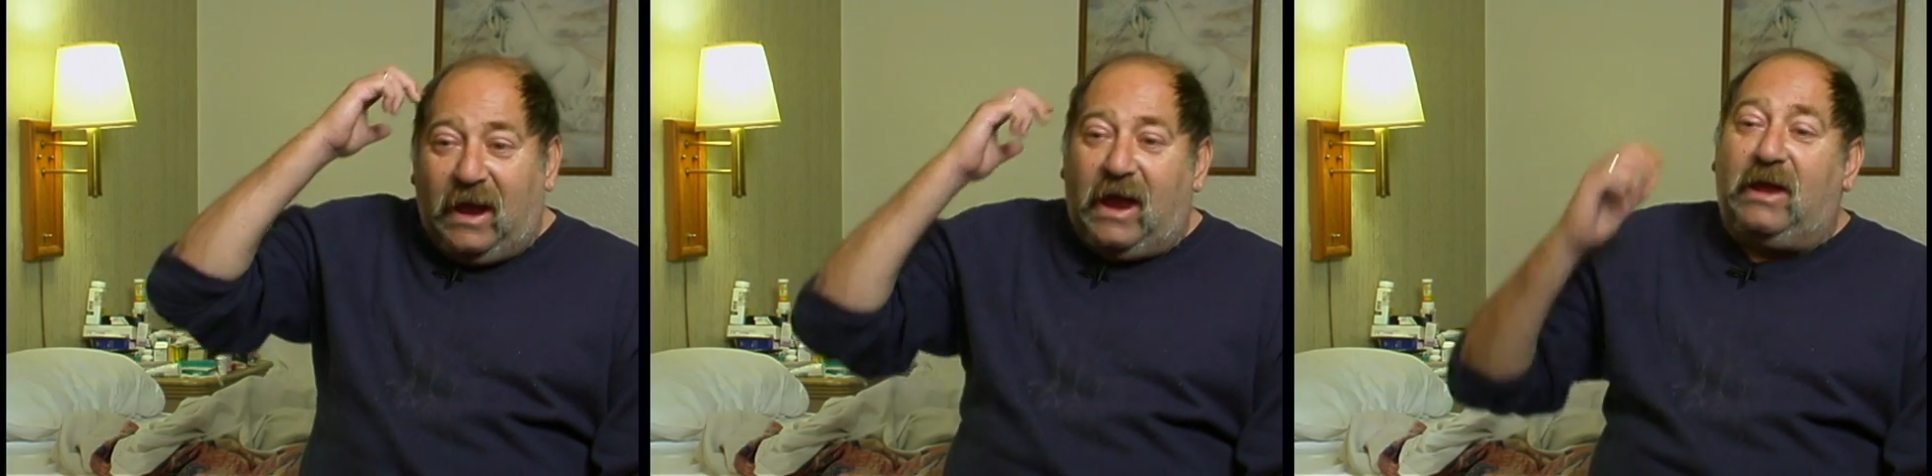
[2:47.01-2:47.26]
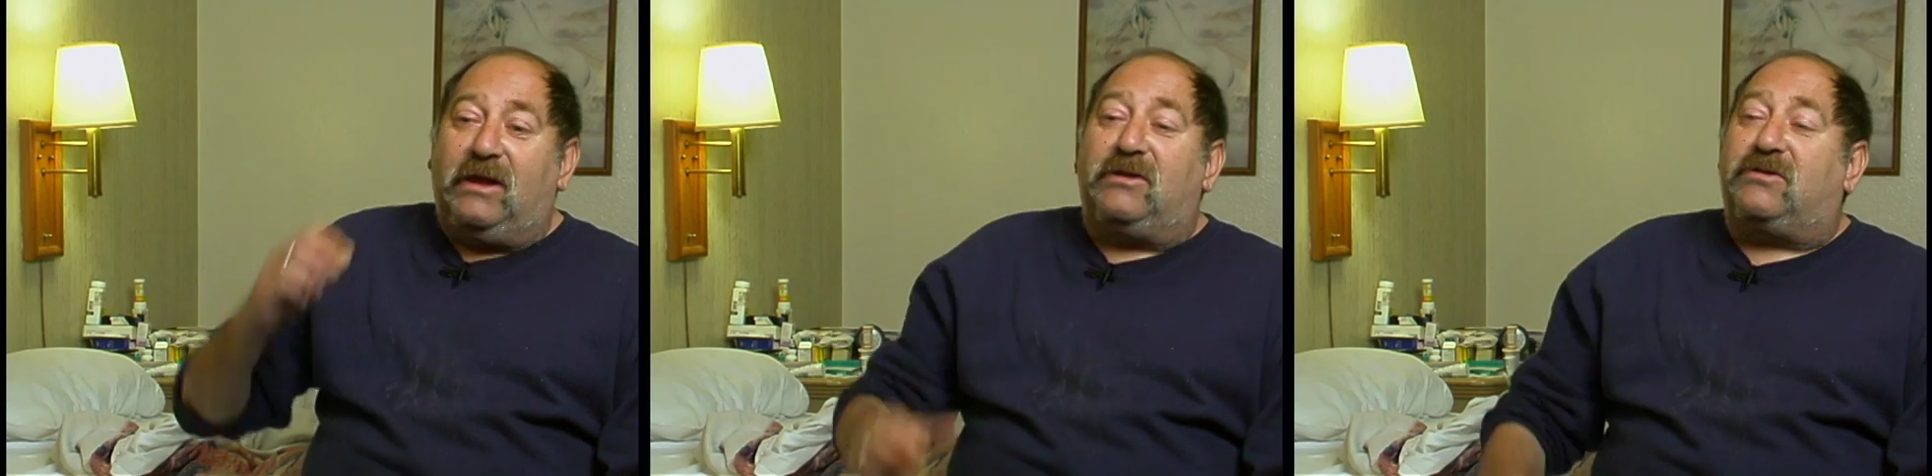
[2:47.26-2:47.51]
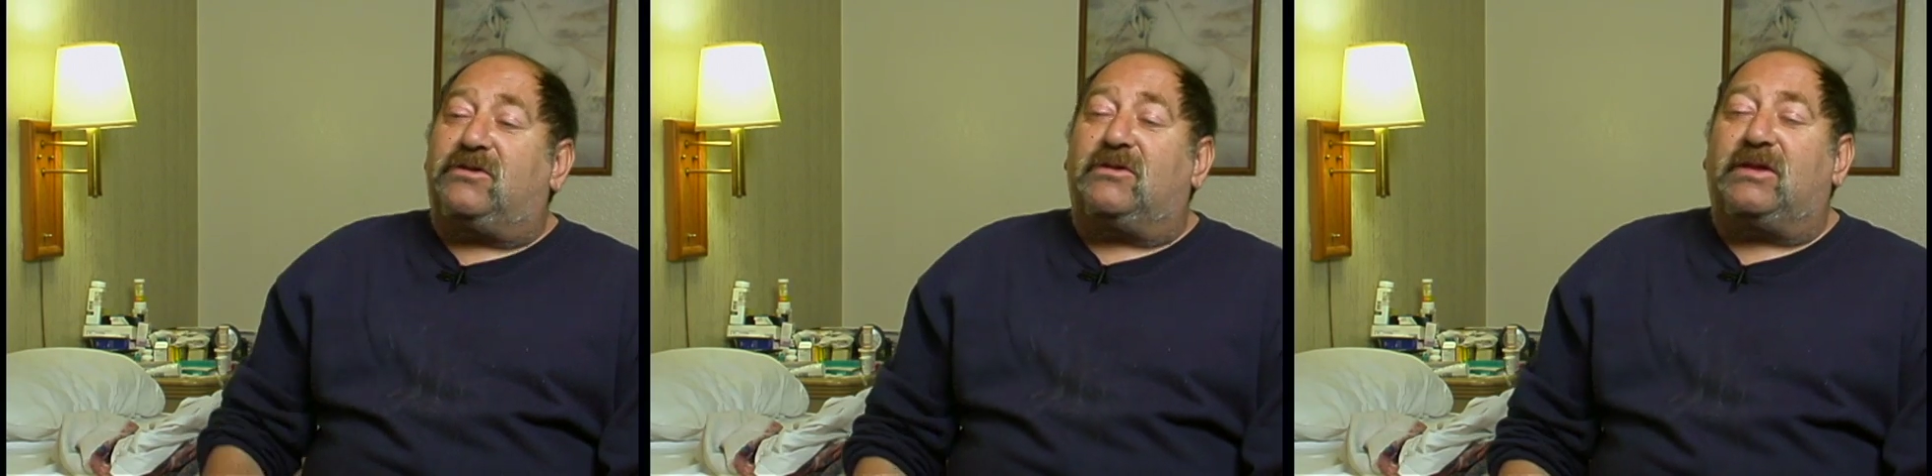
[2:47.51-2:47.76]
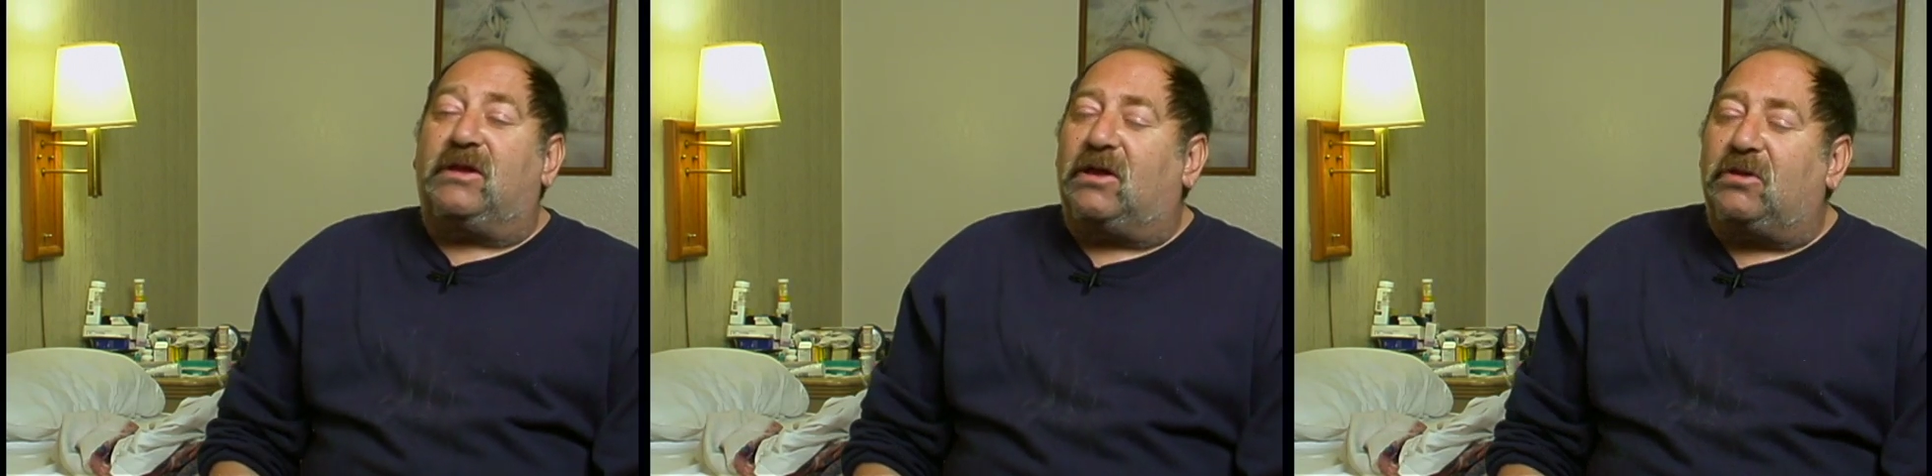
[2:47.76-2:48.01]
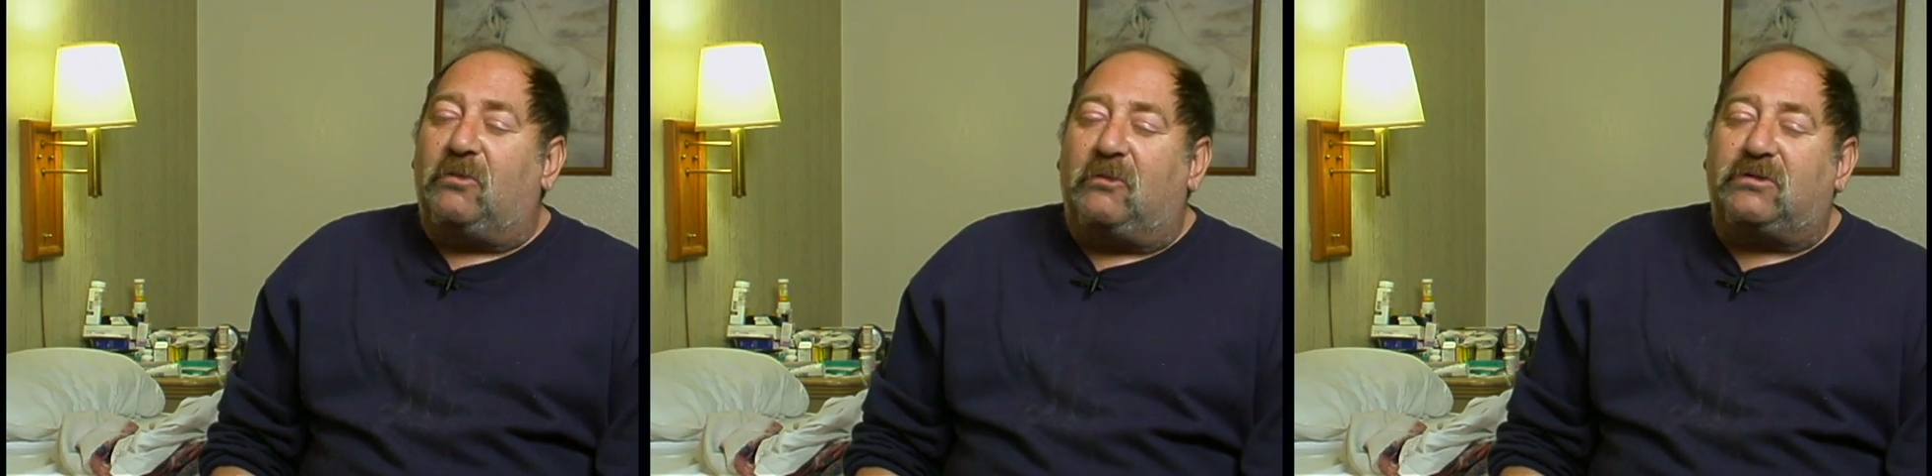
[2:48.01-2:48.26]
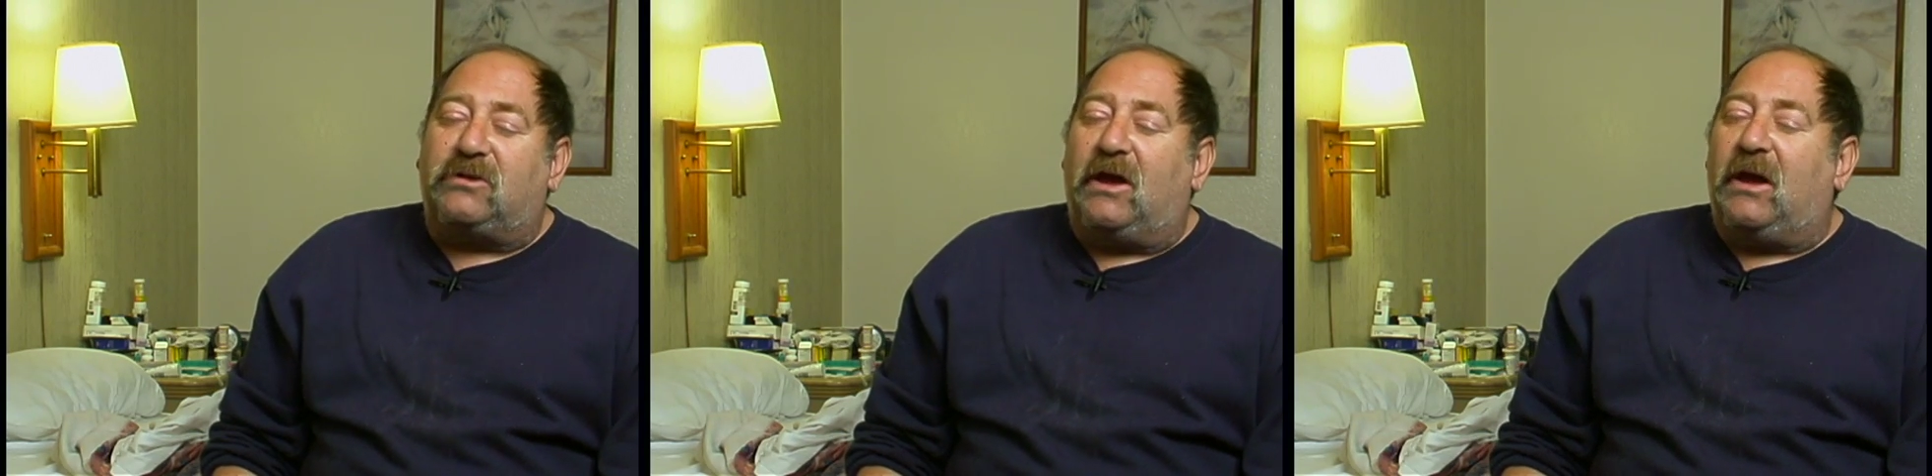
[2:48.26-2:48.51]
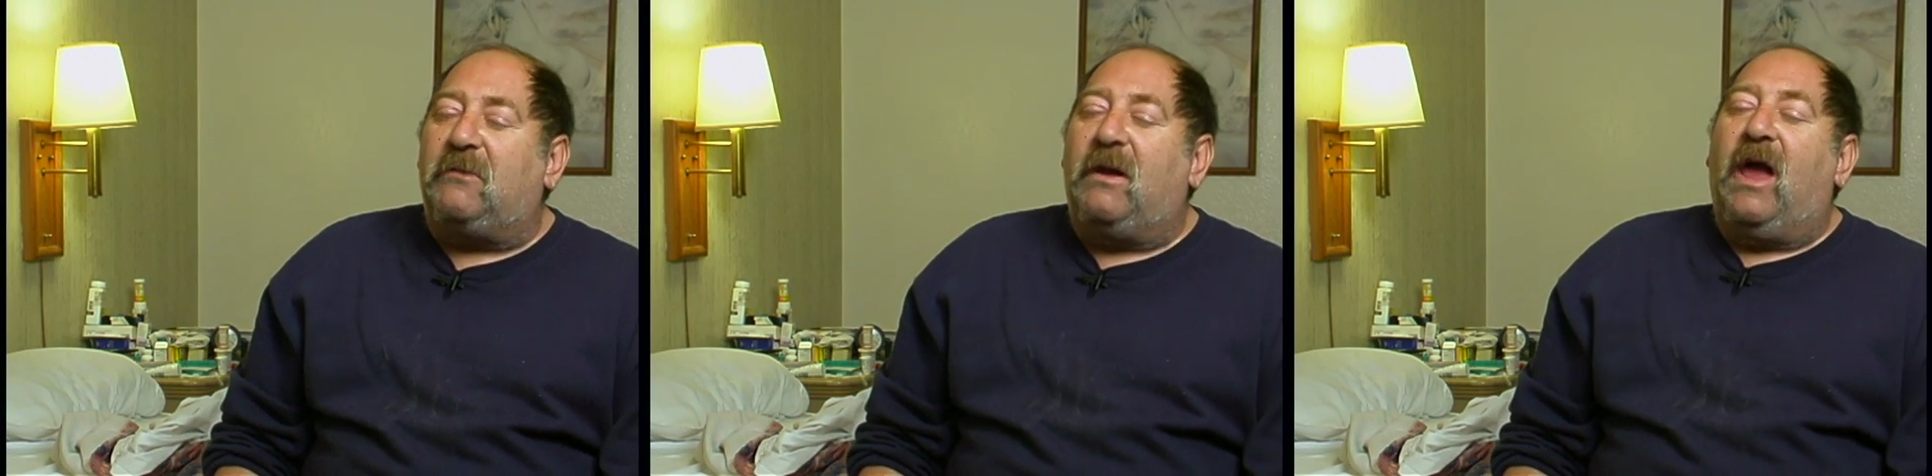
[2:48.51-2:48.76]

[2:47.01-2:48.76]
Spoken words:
and he stood there a long time.